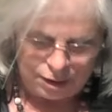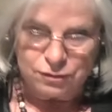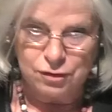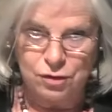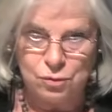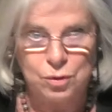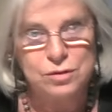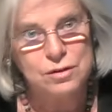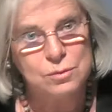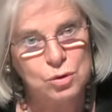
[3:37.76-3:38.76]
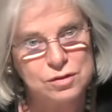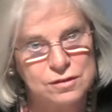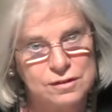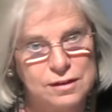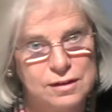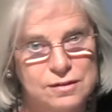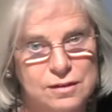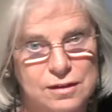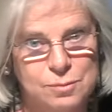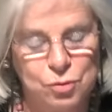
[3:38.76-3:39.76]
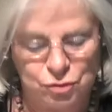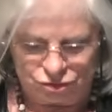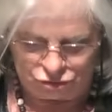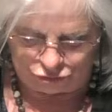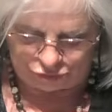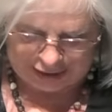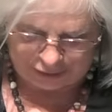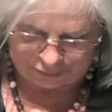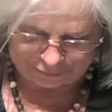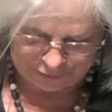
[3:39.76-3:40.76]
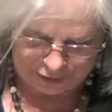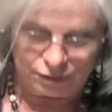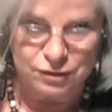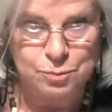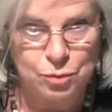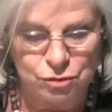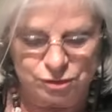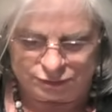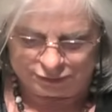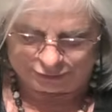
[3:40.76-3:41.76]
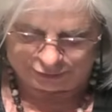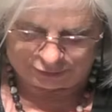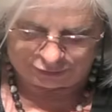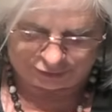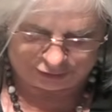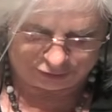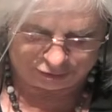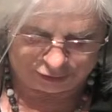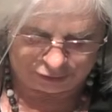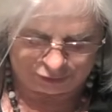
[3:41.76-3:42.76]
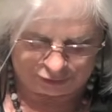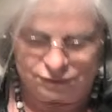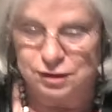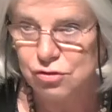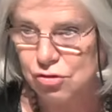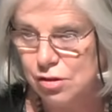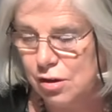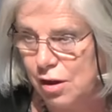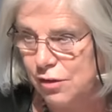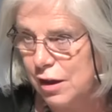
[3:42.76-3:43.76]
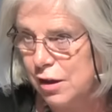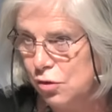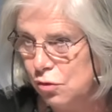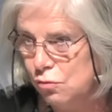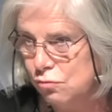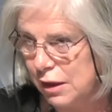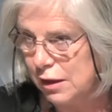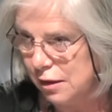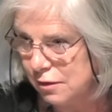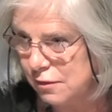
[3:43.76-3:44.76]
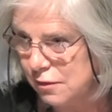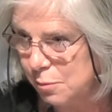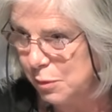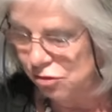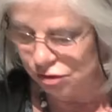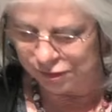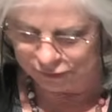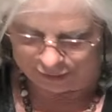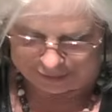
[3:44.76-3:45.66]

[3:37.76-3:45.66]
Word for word: So what, what is an explorer to do now? Are explorers teetering on extinction? Are they a new red list species?